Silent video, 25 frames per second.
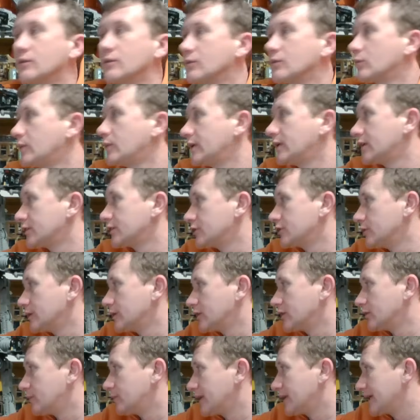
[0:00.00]
We are doing
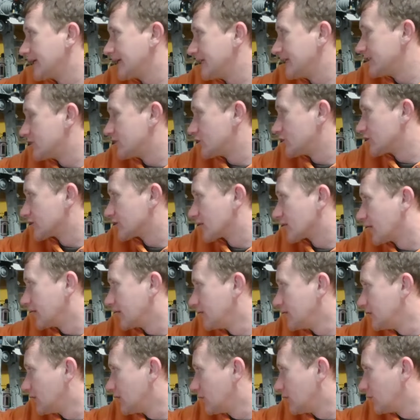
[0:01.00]
good, but it is just that I
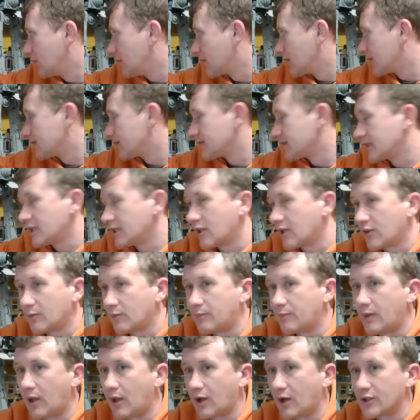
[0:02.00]
know that there is another
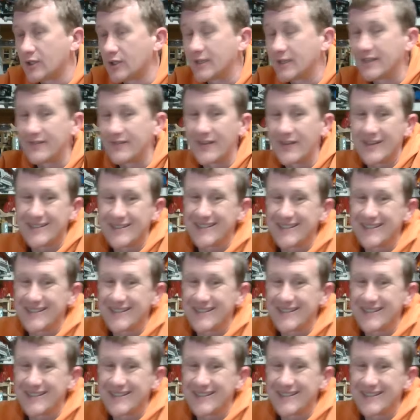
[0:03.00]
large, and if it's